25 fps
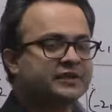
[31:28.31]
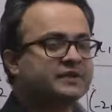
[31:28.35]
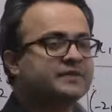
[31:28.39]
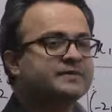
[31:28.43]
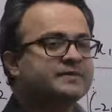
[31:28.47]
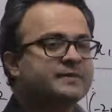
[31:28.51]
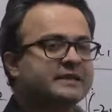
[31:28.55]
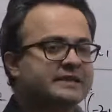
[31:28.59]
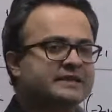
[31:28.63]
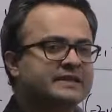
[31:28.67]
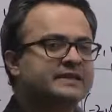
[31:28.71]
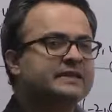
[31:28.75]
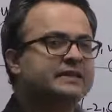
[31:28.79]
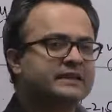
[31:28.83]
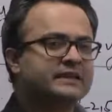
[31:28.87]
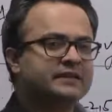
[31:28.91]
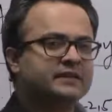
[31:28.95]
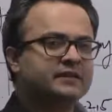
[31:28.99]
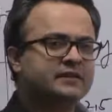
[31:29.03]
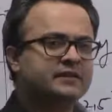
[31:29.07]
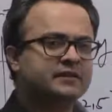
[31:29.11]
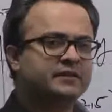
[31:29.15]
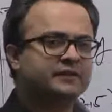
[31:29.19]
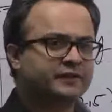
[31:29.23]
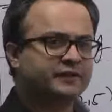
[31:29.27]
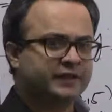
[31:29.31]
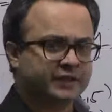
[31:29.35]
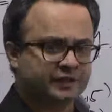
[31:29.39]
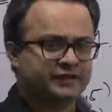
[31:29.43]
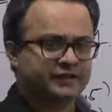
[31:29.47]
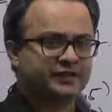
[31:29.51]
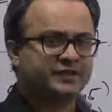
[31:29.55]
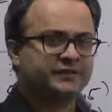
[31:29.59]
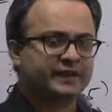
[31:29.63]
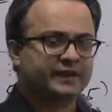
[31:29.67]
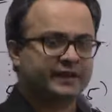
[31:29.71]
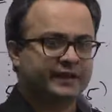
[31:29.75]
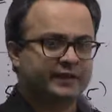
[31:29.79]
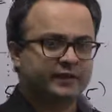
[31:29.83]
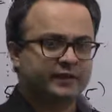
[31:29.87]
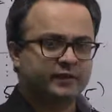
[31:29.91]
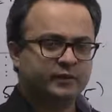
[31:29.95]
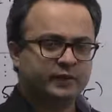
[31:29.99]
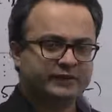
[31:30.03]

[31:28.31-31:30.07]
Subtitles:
is basically the function value,